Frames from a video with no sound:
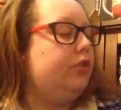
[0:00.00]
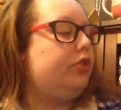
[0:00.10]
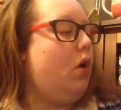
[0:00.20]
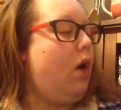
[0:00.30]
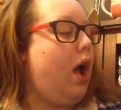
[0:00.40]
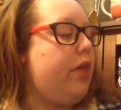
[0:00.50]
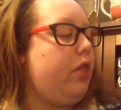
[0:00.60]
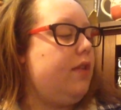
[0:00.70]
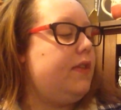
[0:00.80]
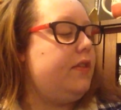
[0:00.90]
So I
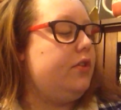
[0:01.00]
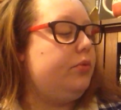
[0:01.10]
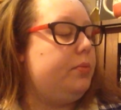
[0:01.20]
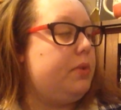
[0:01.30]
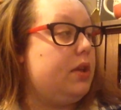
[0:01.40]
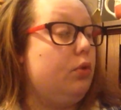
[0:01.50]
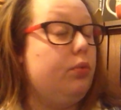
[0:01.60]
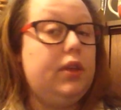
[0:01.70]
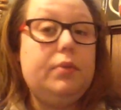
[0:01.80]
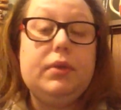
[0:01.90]
thought that this would be a
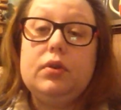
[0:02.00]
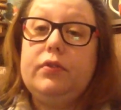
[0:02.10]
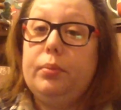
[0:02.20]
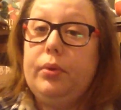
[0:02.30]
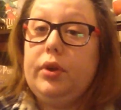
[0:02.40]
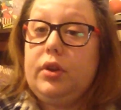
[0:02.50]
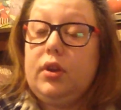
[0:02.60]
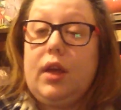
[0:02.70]
really beautiful book.